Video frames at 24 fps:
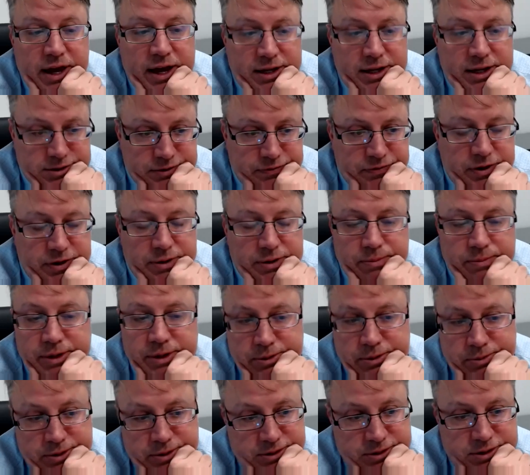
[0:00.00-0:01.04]
ask if
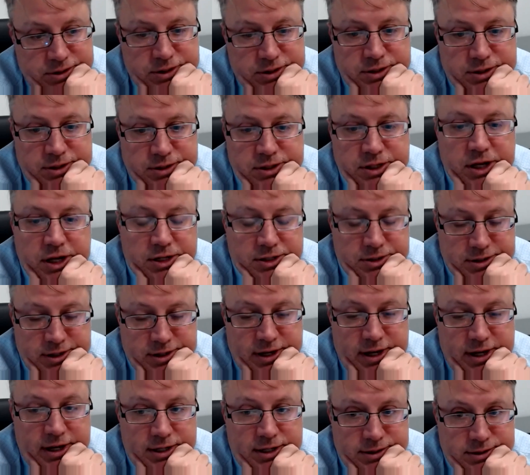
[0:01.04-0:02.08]
anybody wants to discuss
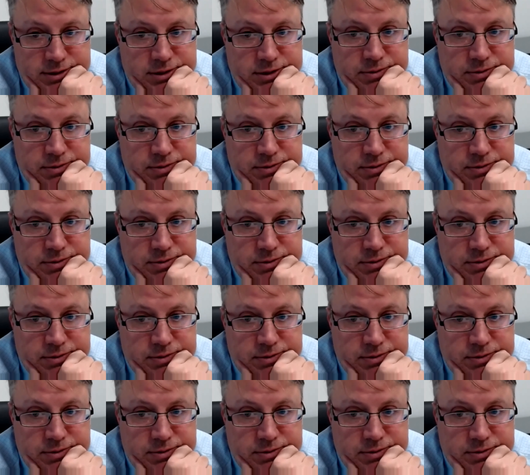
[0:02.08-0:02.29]
that,